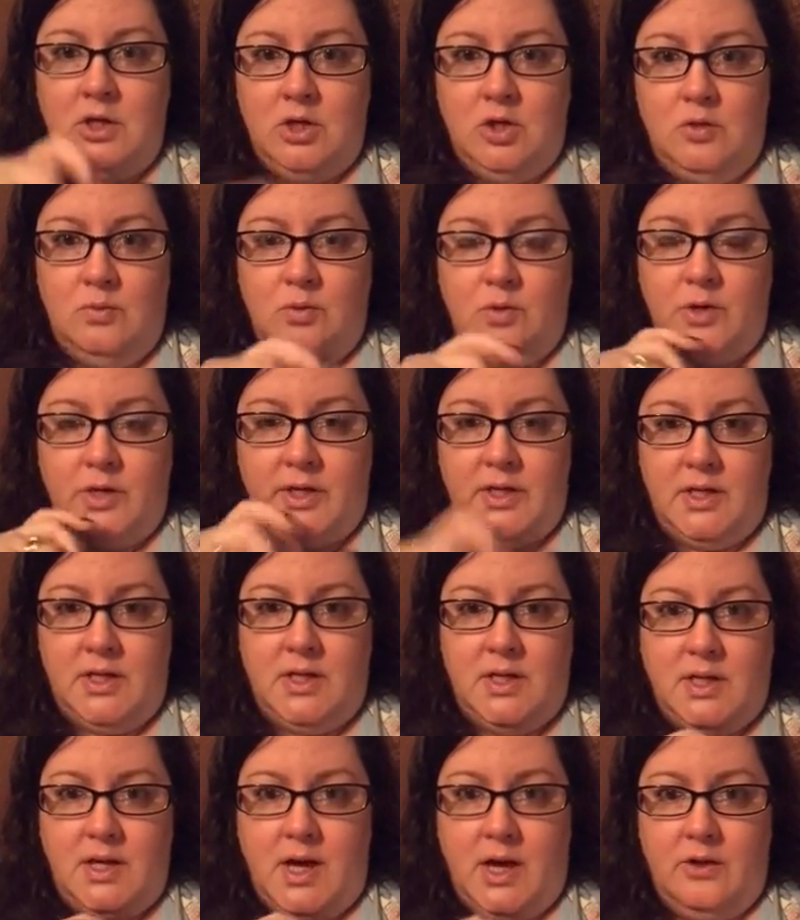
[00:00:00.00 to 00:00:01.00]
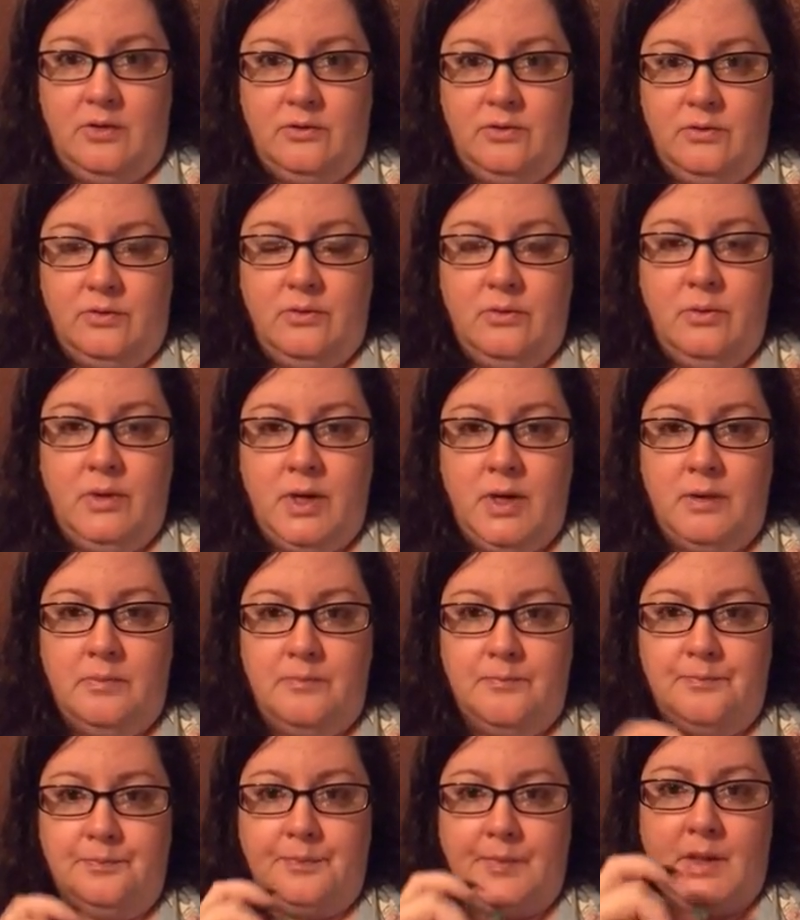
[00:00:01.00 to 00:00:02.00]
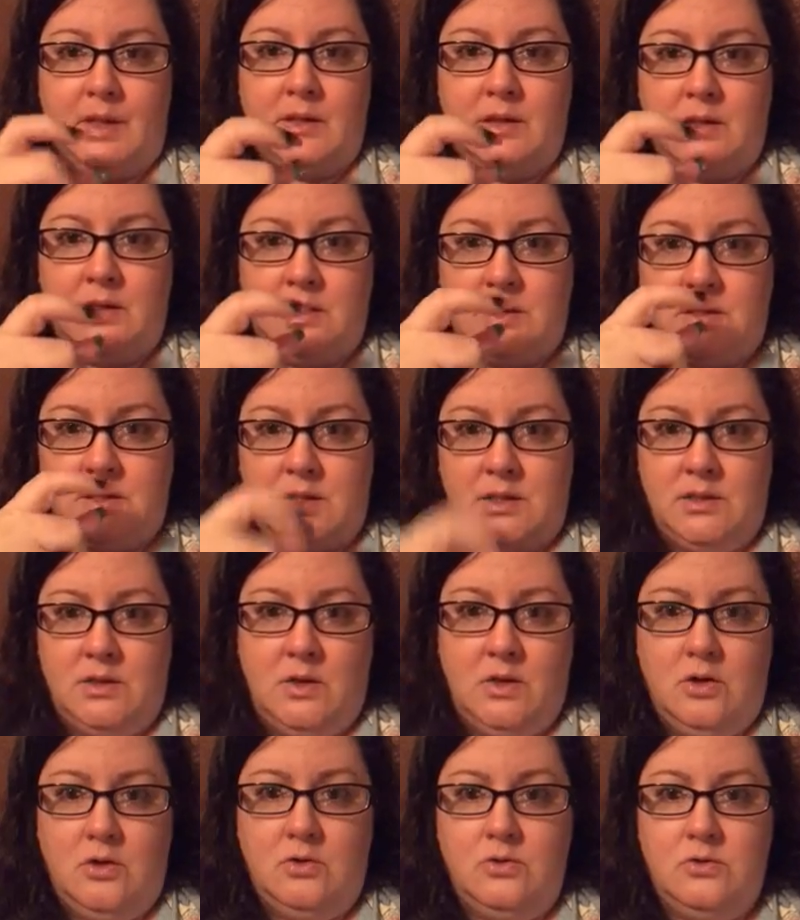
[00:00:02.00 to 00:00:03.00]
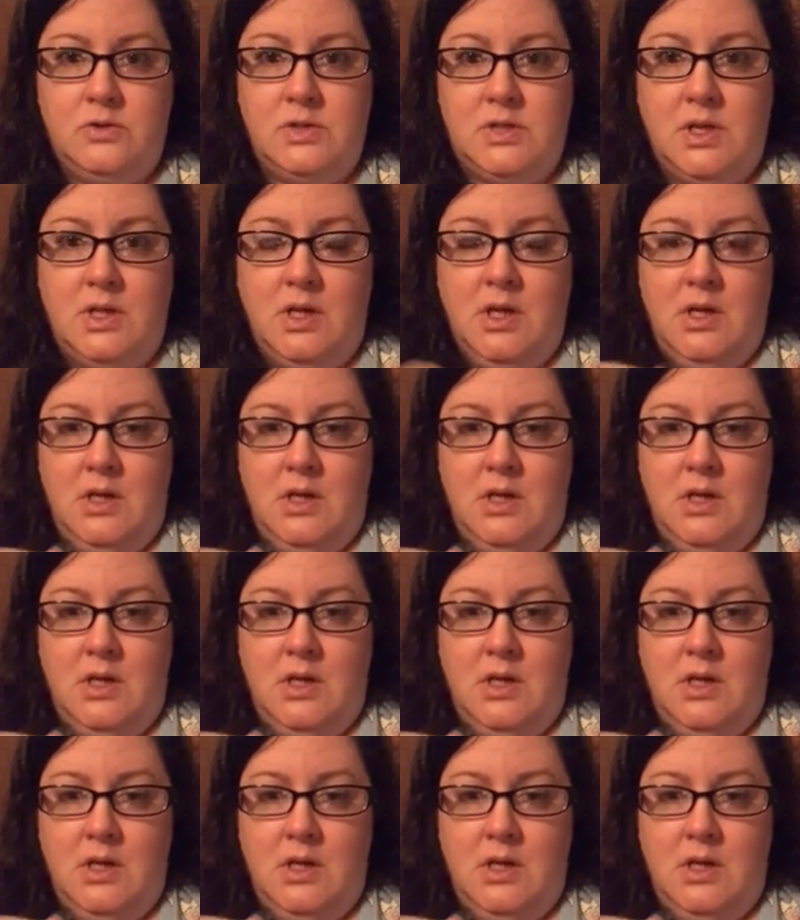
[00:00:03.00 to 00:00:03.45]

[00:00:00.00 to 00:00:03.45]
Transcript: you breathe in and out through it, and then it's got the hose.